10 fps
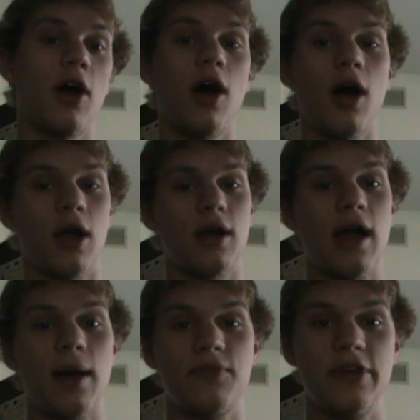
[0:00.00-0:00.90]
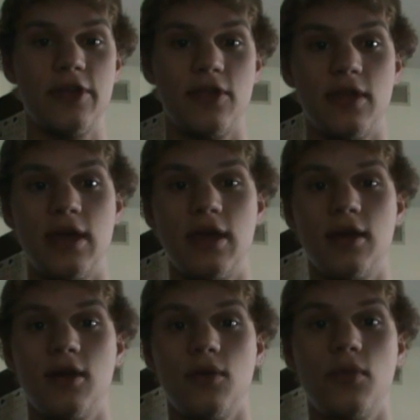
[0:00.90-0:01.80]
R, obviously.
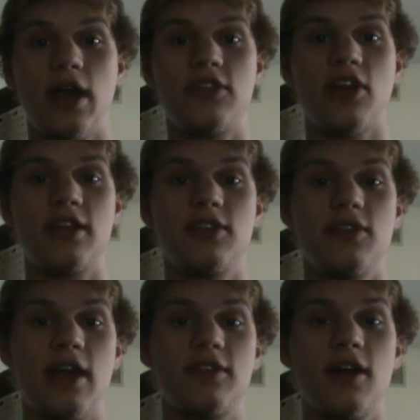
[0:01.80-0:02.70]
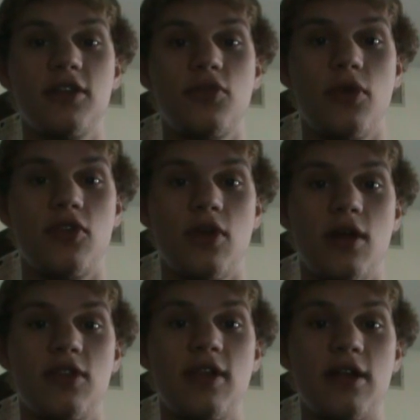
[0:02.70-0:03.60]
When I tried to do that tongue twister,
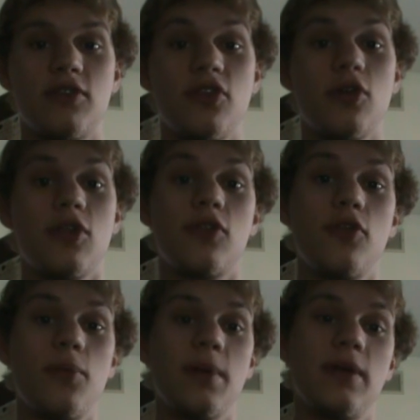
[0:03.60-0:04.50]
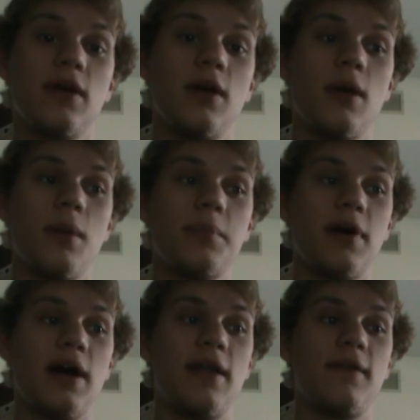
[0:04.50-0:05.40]
it sounded really stupid,
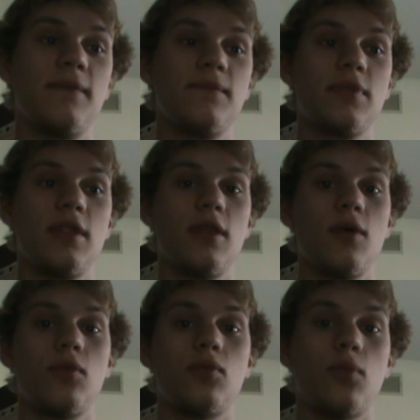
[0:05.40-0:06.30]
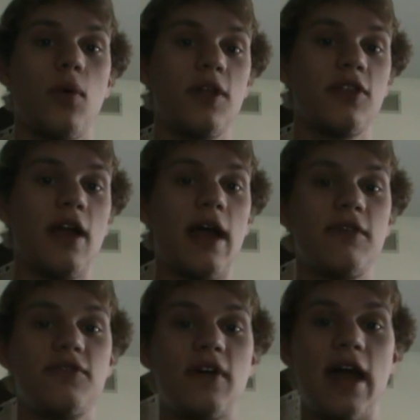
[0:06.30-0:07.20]
but once I
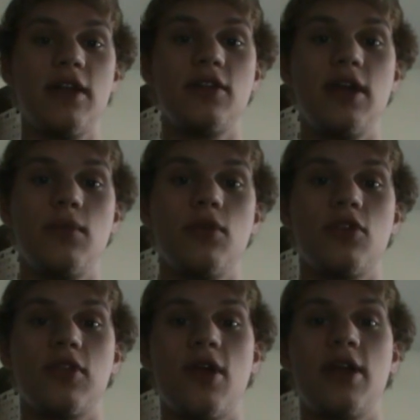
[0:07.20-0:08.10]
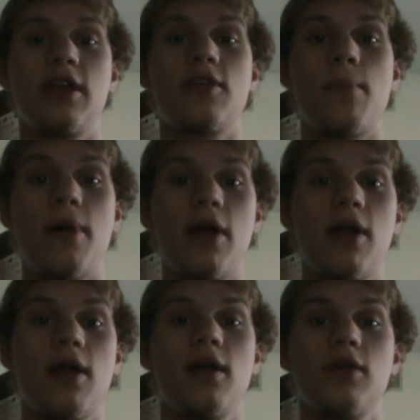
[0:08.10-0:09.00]
finally was learning the
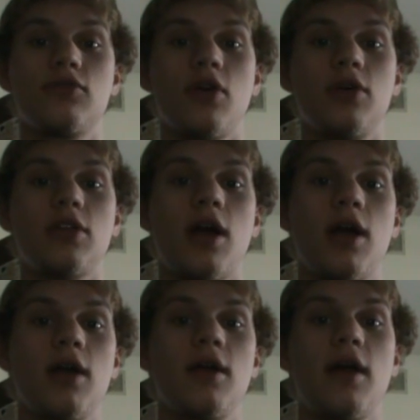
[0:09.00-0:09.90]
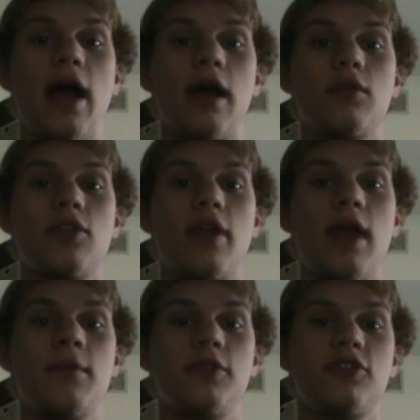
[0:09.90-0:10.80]
butter rolled R, I was
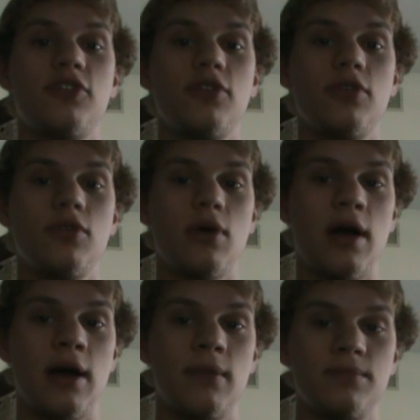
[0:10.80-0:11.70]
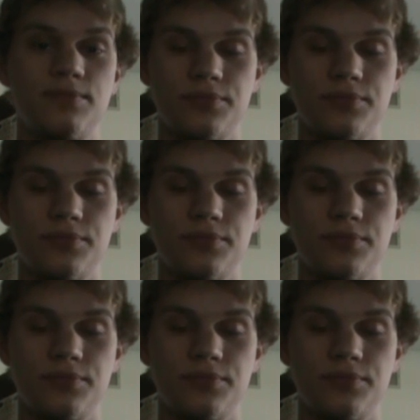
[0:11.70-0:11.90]
able to